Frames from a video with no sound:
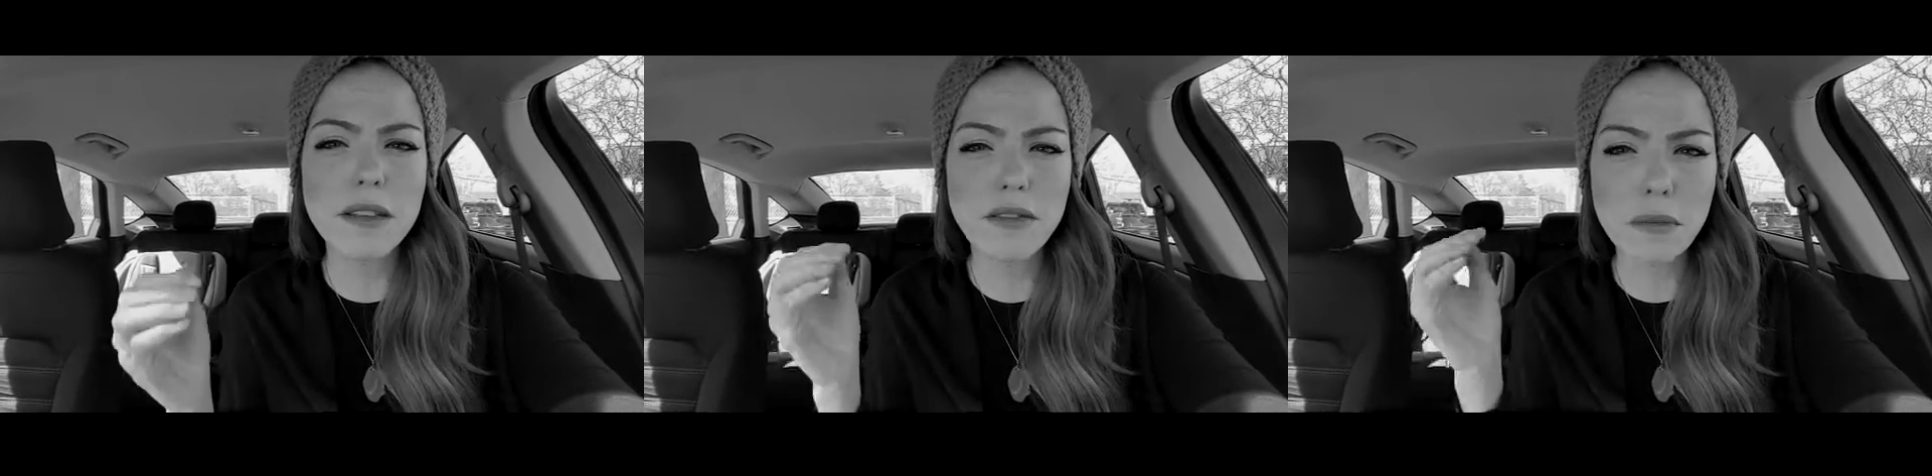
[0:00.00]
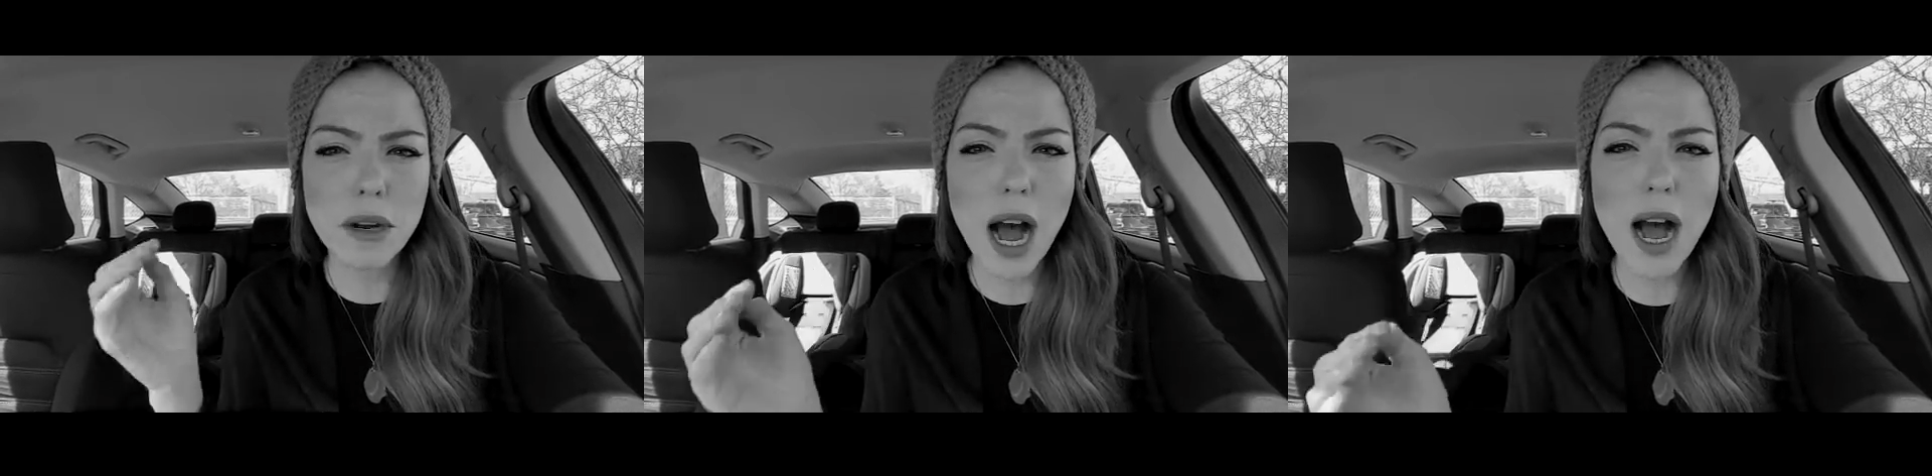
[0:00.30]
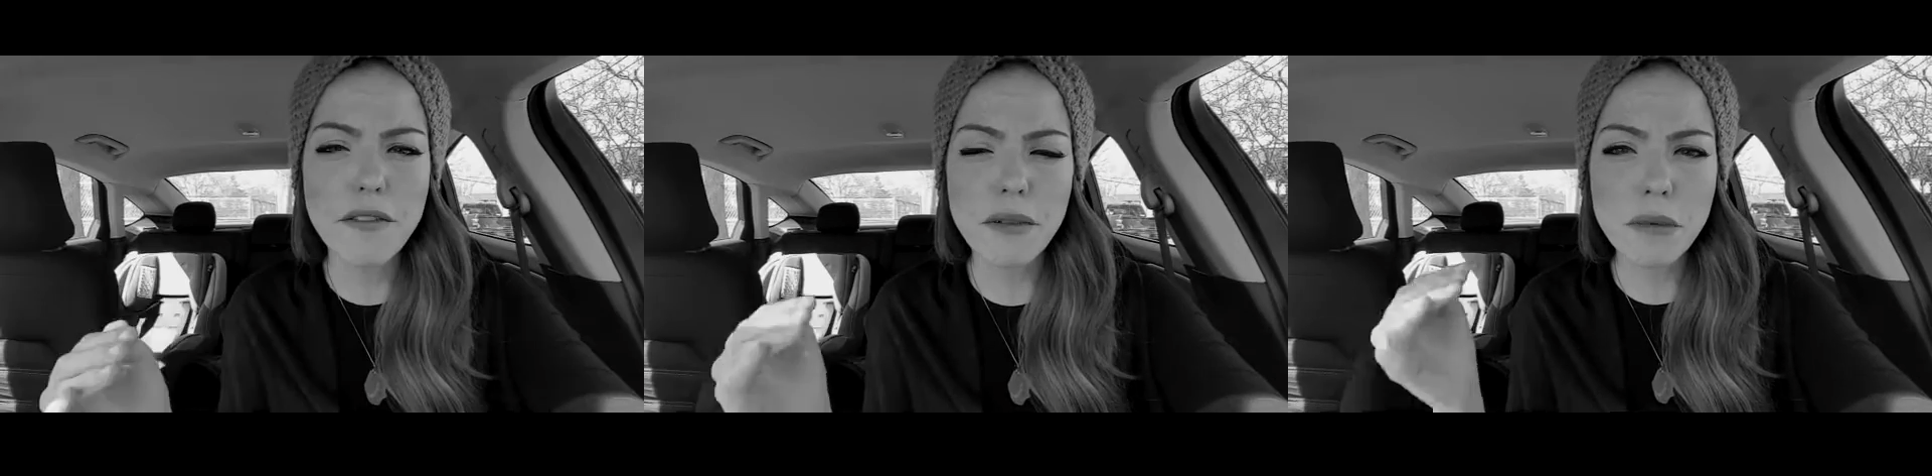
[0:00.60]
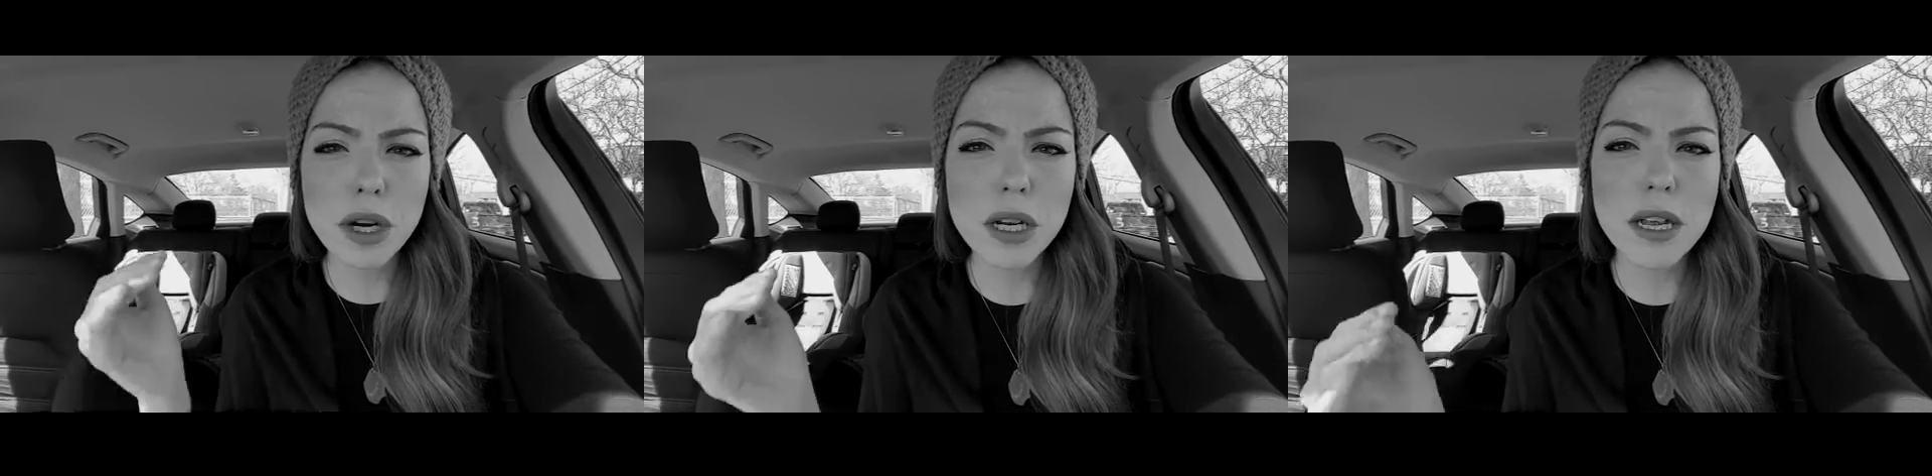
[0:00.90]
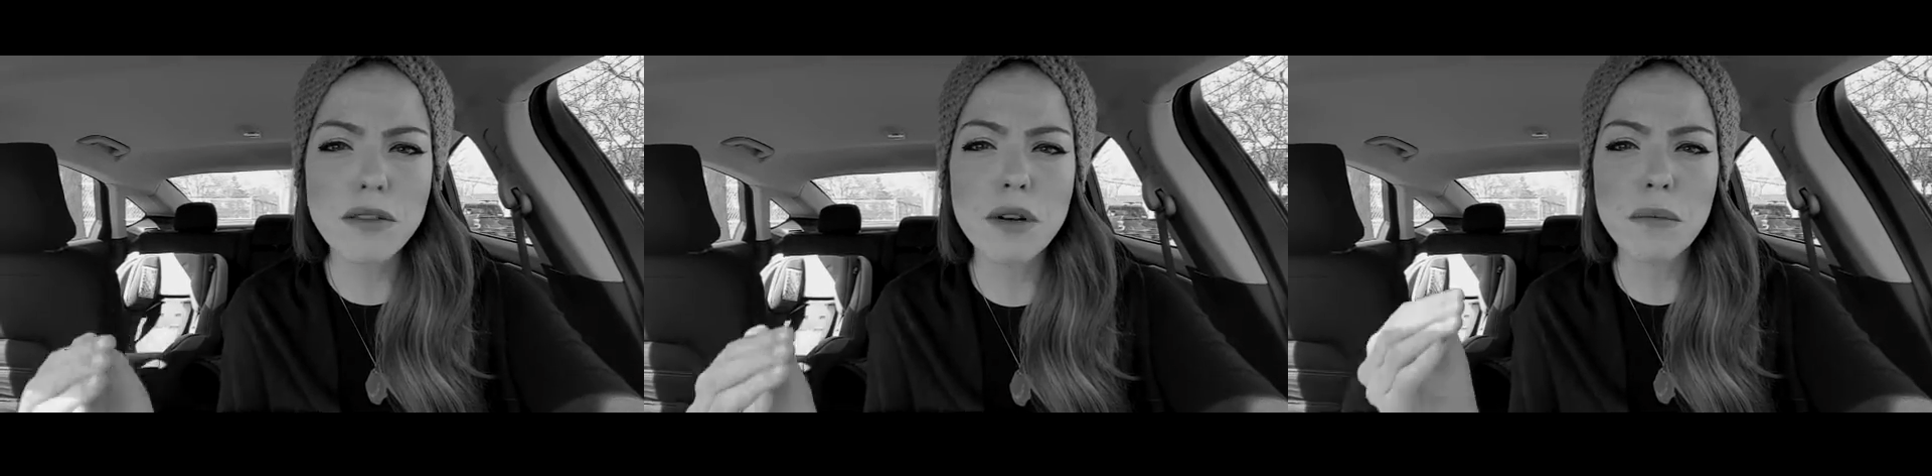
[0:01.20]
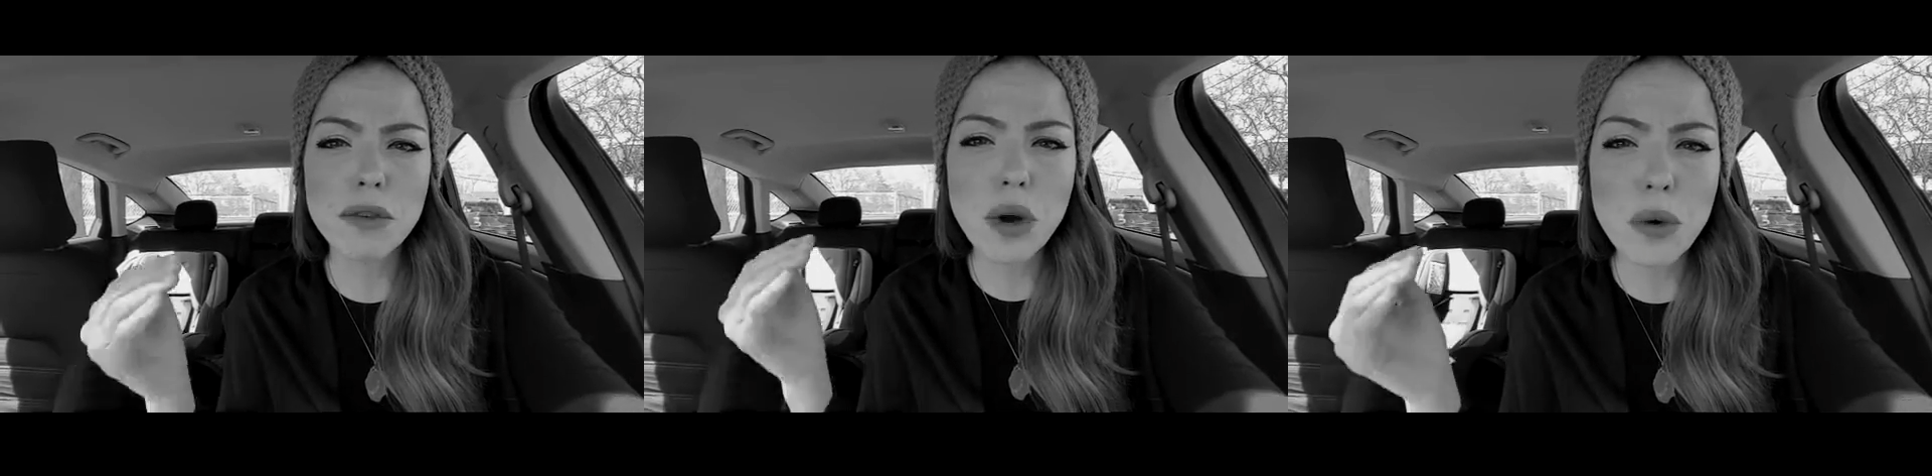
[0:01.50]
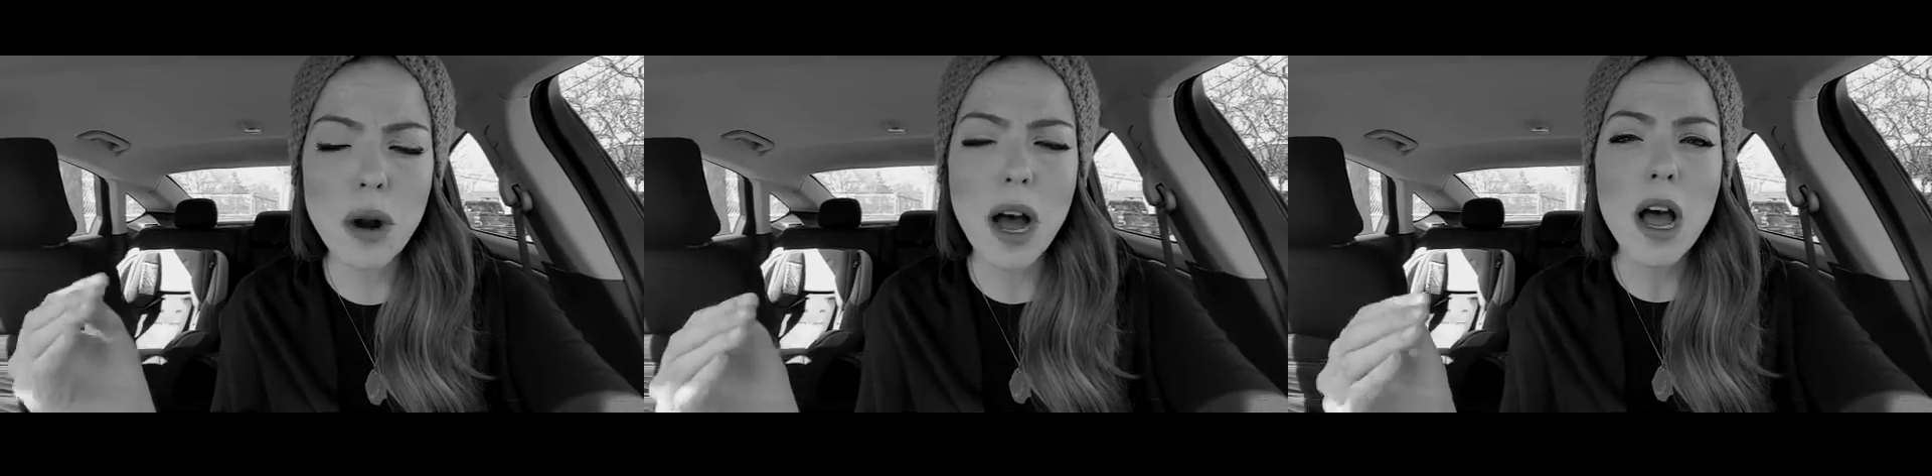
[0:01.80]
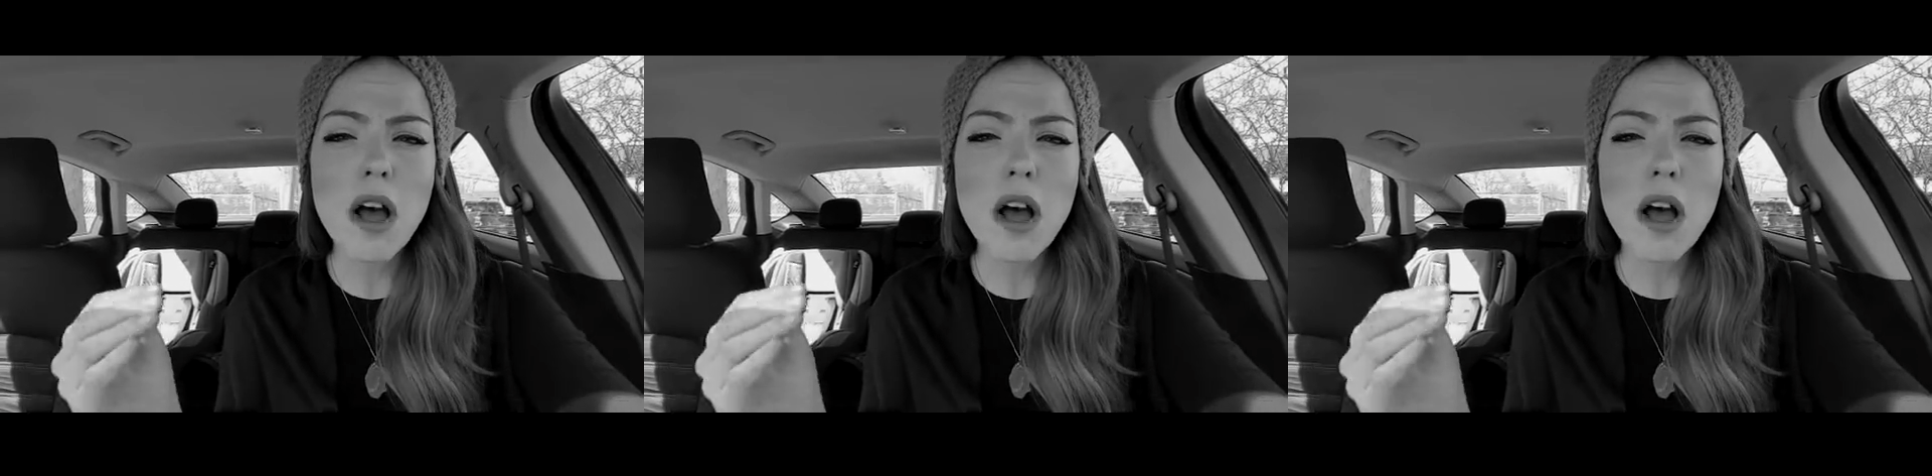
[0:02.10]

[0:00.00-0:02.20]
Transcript: us from God, from goodness, from Torah,